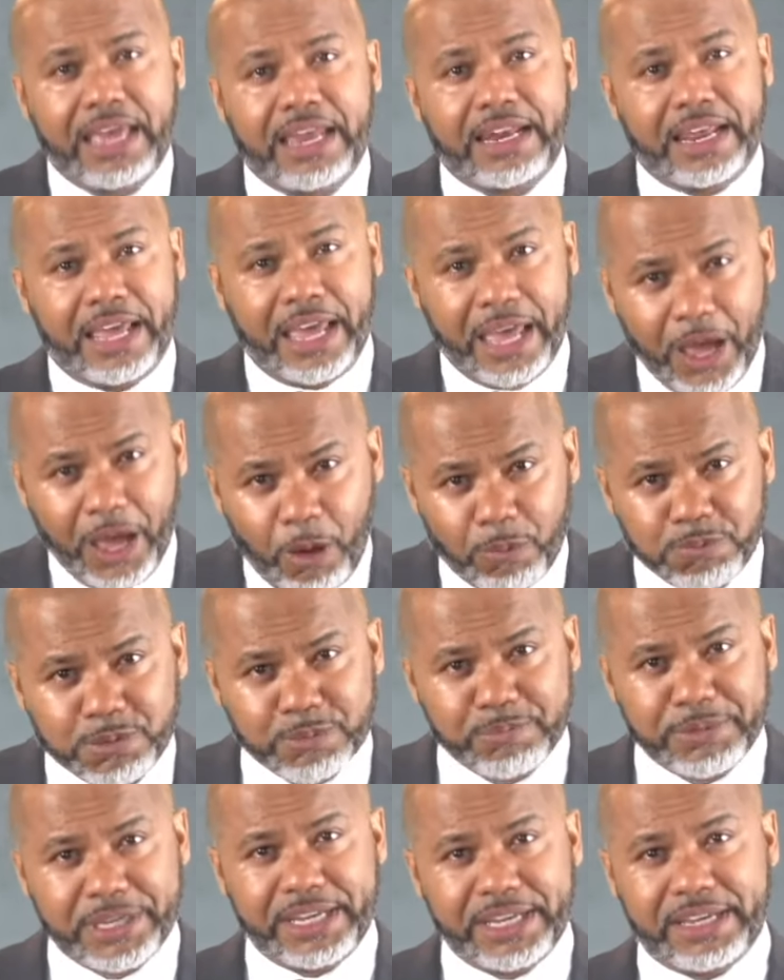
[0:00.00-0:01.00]
and
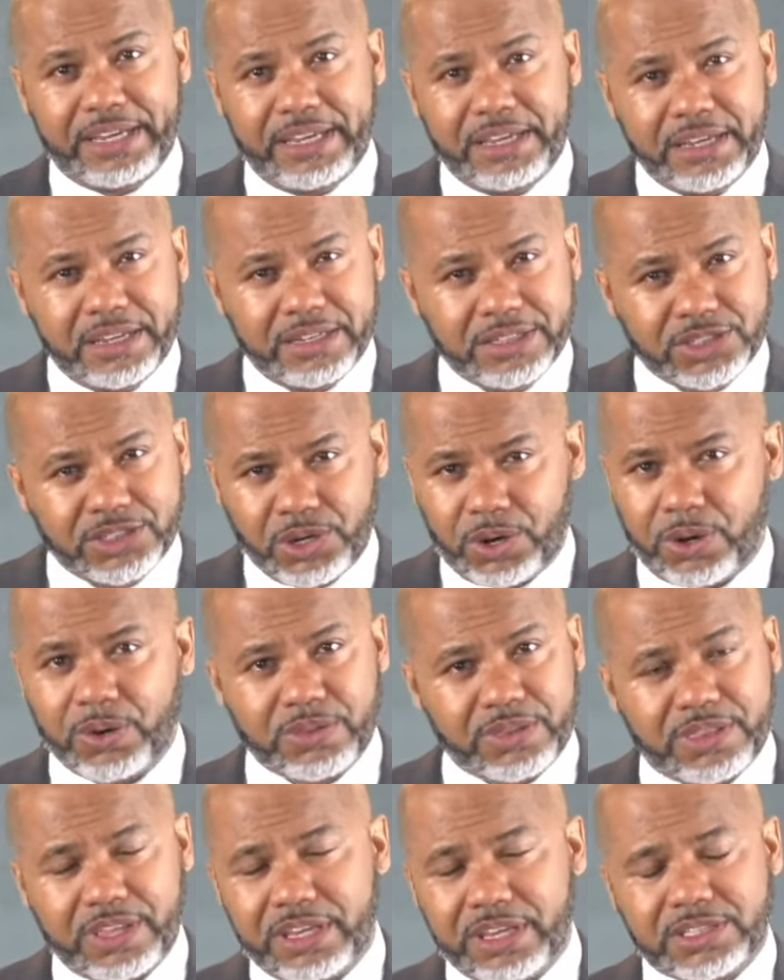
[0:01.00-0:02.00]
helped me
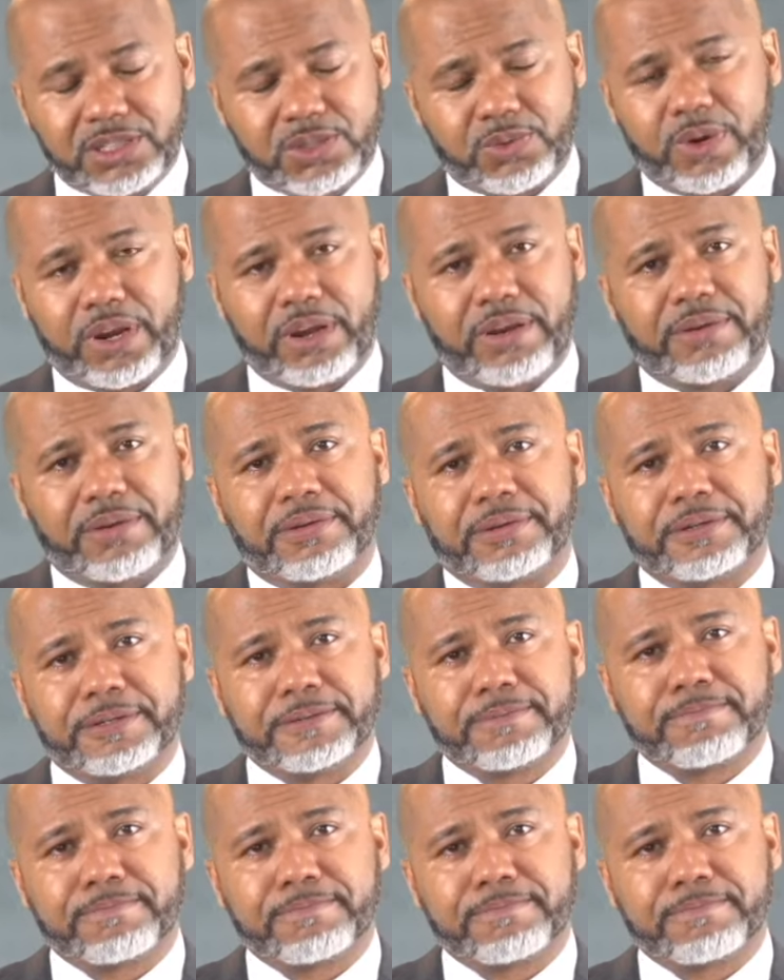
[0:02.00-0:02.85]
turn things around